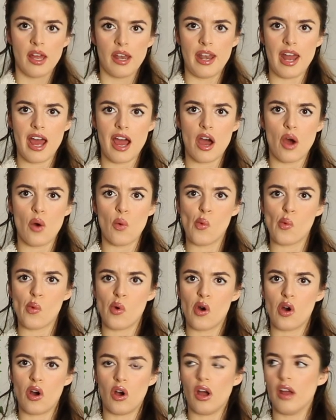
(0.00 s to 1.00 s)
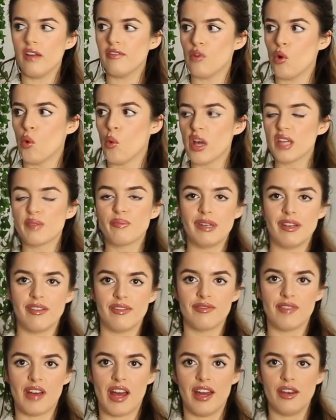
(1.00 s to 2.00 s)
Now, I've always been a
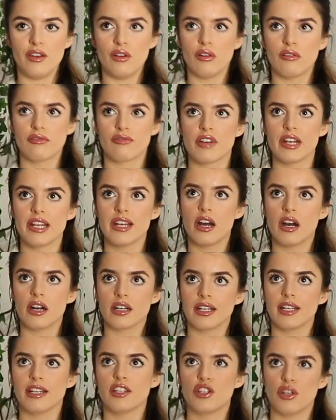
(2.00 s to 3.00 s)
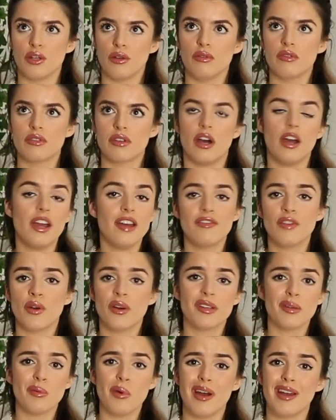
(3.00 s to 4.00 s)
fan of really ugly shoes. I have no
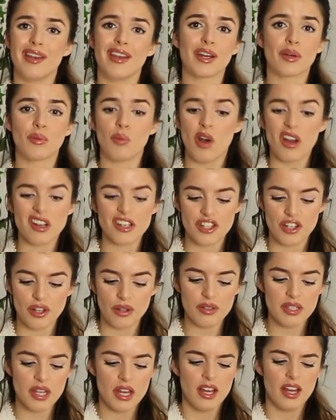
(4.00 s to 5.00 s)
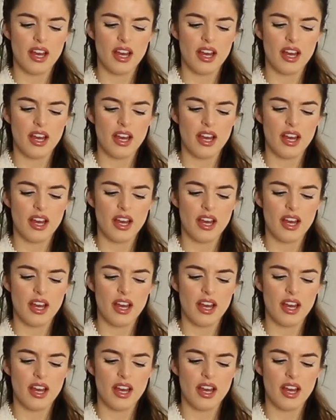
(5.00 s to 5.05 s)
idea why, like work shoes.